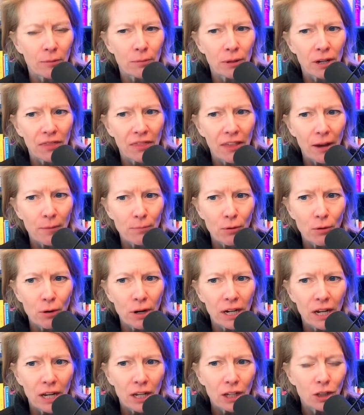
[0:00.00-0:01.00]
But at that
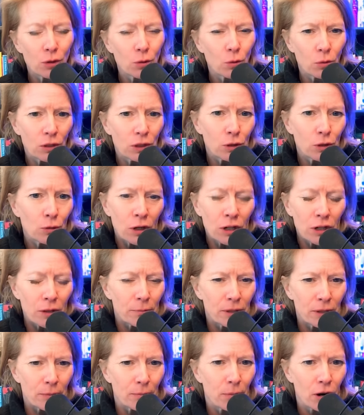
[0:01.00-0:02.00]
point, you weren't a
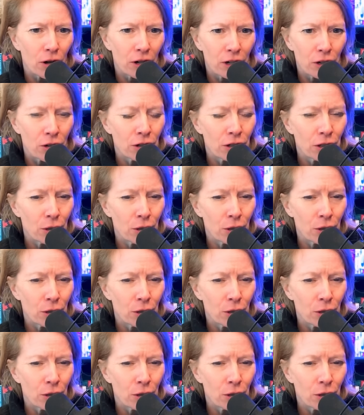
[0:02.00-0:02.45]
big partier.